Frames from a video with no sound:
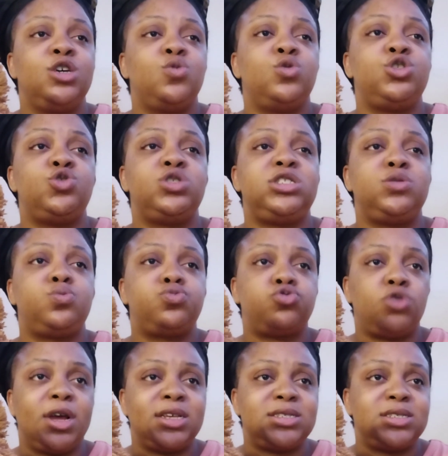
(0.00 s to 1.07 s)
when you're
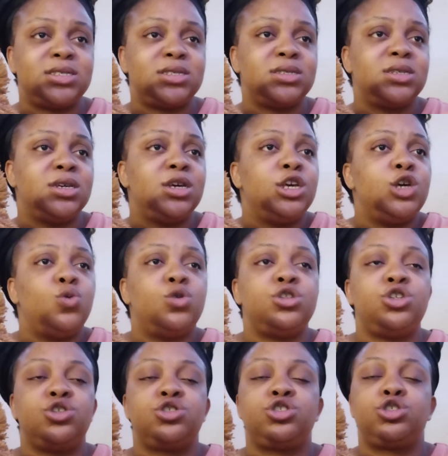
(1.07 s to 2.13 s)
depressed,
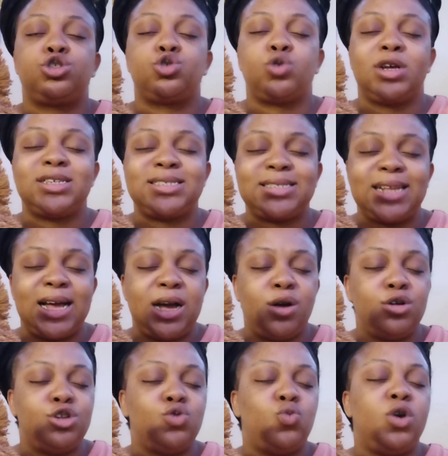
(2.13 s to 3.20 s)
when you're stressed
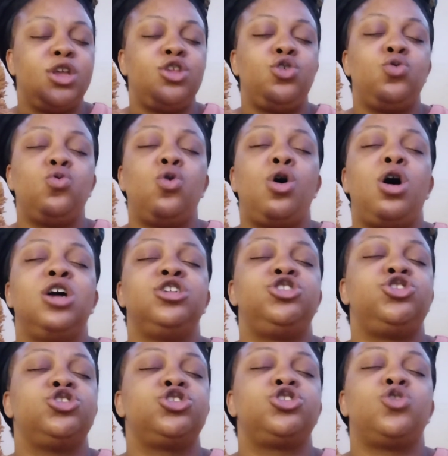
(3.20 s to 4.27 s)
out, when you are
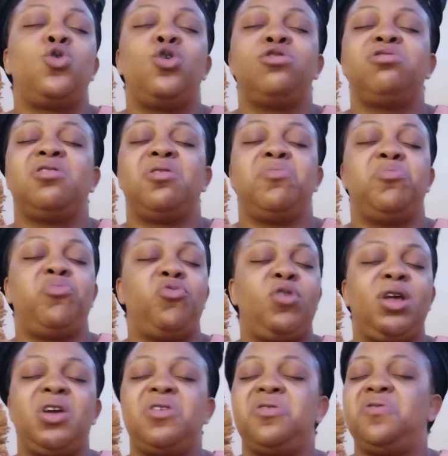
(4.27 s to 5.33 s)
just on the
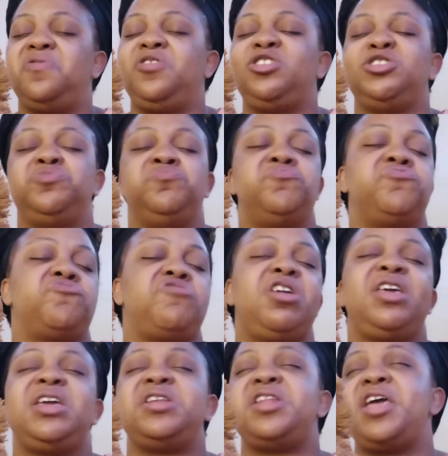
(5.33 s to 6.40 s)
brink of just
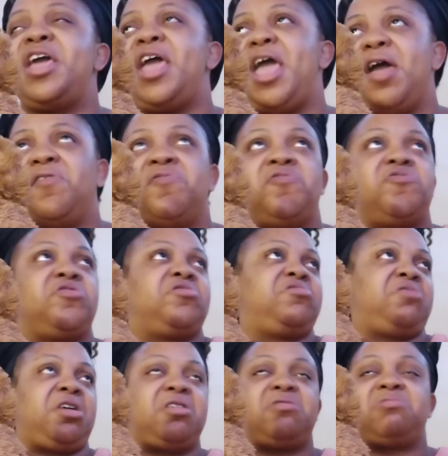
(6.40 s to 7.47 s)
breaking
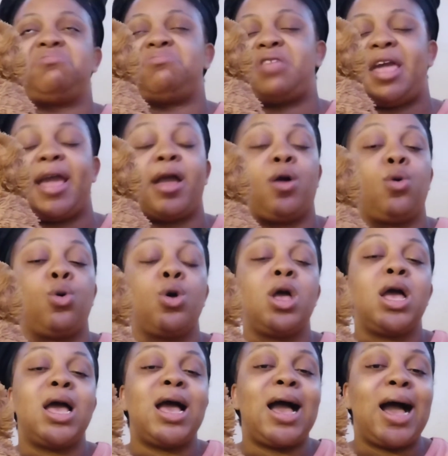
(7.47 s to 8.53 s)
everything down?
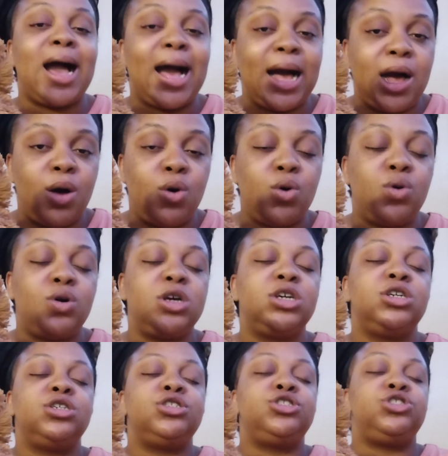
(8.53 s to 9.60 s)
How
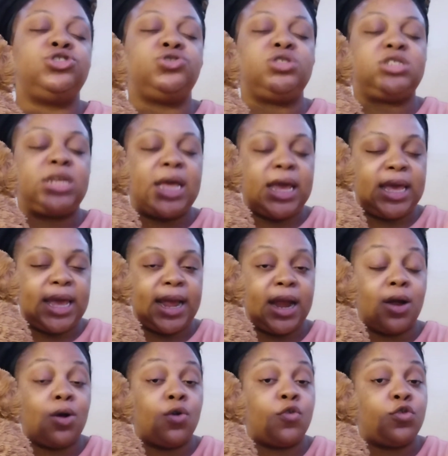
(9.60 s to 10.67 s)
do you take
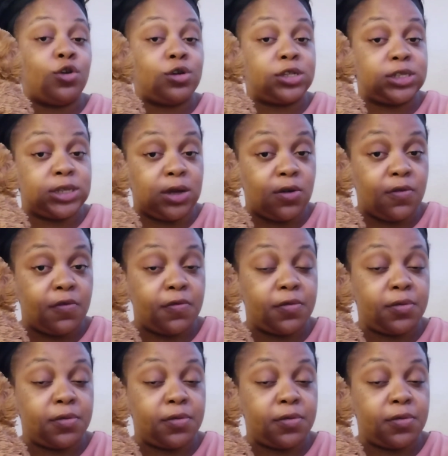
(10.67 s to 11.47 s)
care of yourself?